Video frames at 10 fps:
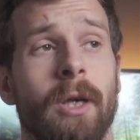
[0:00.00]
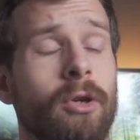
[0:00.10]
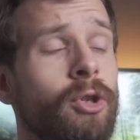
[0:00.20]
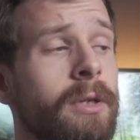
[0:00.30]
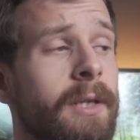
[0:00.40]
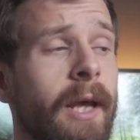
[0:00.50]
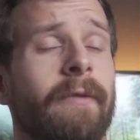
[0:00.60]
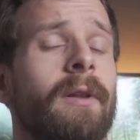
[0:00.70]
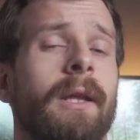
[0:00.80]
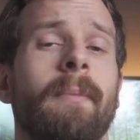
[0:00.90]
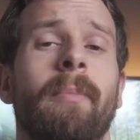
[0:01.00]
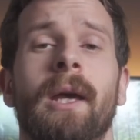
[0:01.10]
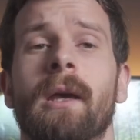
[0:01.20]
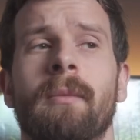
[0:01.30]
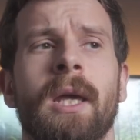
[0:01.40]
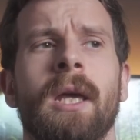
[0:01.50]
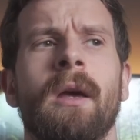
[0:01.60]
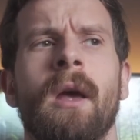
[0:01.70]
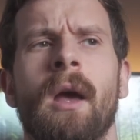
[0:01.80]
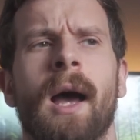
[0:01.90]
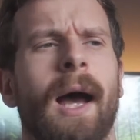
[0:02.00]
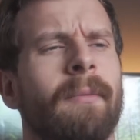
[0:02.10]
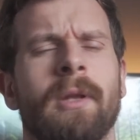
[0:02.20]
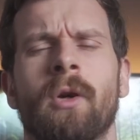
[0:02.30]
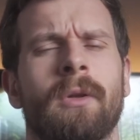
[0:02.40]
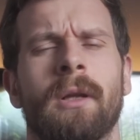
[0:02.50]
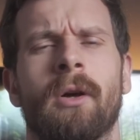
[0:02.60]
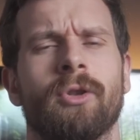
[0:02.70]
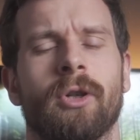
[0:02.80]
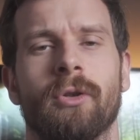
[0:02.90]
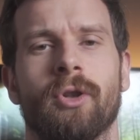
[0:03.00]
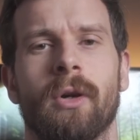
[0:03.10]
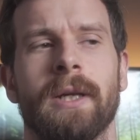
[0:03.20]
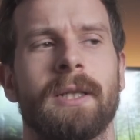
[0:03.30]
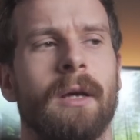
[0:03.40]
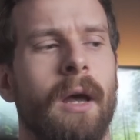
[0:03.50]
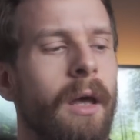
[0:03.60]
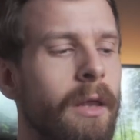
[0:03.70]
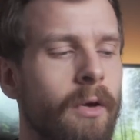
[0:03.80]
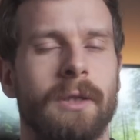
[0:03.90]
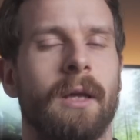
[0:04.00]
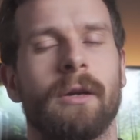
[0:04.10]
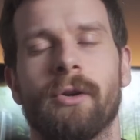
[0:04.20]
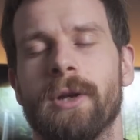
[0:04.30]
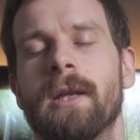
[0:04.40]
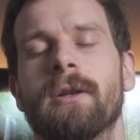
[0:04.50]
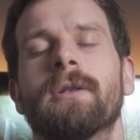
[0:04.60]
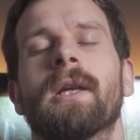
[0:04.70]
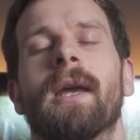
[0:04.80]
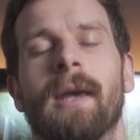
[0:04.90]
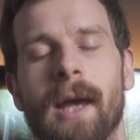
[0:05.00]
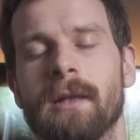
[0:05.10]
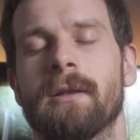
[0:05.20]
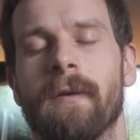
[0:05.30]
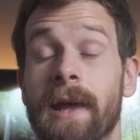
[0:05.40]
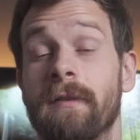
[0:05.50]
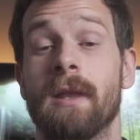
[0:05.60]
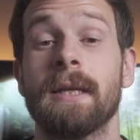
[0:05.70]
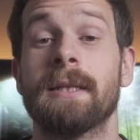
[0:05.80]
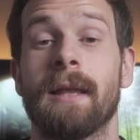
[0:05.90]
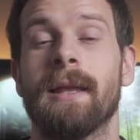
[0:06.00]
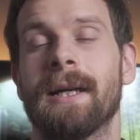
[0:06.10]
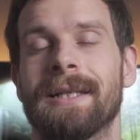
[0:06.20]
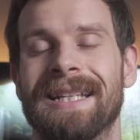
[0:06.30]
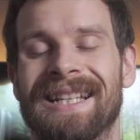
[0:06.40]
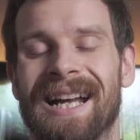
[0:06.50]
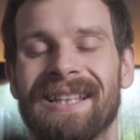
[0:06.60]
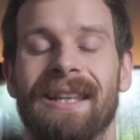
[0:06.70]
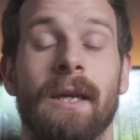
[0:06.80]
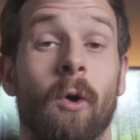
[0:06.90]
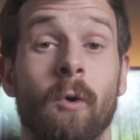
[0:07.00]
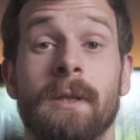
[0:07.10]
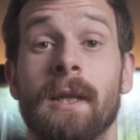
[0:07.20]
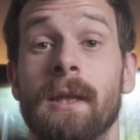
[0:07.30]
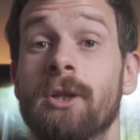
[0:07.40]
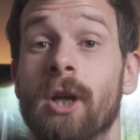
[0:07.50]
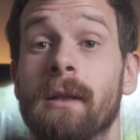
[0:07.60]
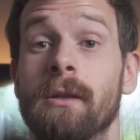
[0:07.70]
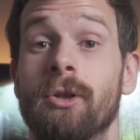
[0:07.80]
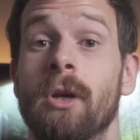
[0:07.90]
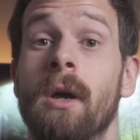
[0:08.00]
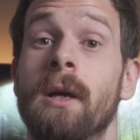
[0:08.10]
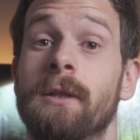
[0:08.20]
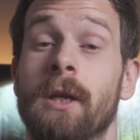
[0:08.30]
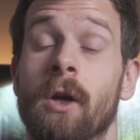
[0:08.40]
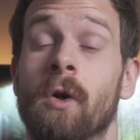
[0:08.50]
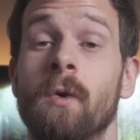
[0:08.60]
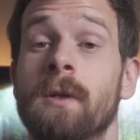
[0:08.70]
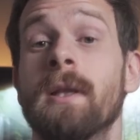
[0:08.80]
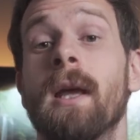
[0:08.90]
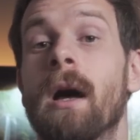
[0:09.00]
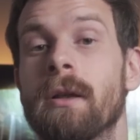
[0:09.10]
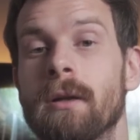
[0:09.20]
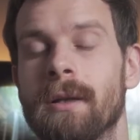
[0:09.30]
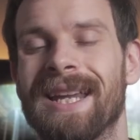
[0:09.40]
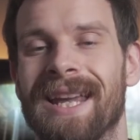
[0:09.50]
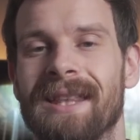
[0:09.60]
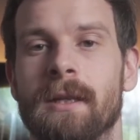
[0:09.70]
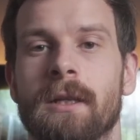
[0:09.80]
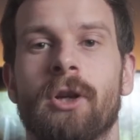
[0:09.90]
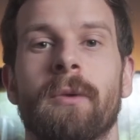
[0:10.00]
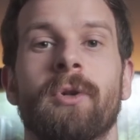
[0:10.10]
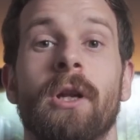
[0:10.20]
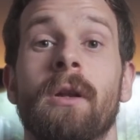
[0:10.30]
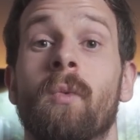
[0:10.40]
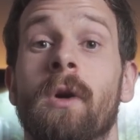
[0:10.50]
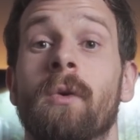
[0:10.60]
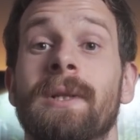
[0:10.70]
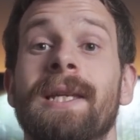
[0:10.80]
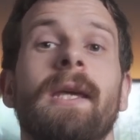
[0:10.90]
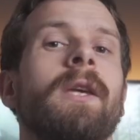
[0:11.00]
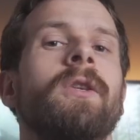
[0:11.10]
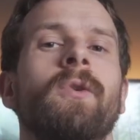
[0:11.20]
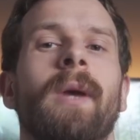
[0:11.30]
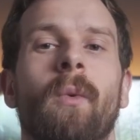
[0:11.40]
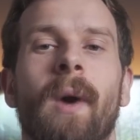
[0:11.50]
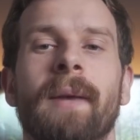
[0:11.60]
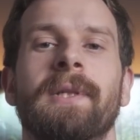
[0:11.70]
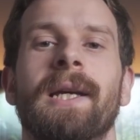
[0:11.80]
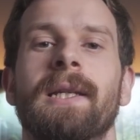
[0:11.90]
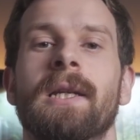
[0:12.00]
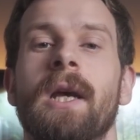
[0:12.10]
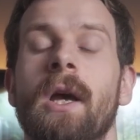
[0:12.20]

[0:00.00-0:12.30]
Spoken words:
but you should definitely pick me. I'm the only logical choice. Those other creators can get to. If This Then That is kindly hosting this challenge, so you can go to the other link in the description where it will take you to a website